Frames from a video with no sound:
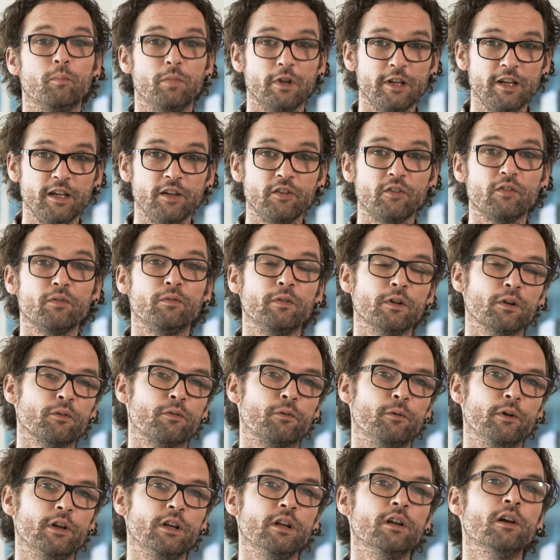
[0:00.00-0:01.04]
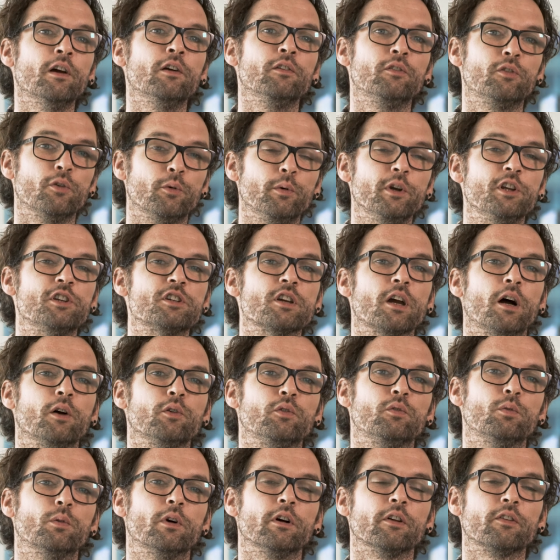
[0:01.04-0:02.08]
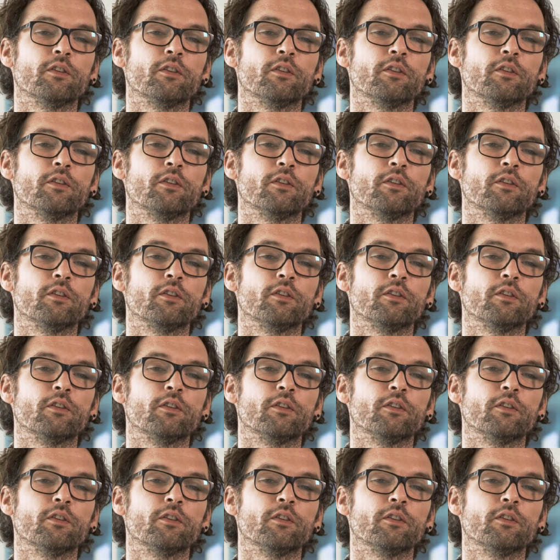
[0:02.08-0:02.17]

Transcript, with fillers: please feel free to reach out to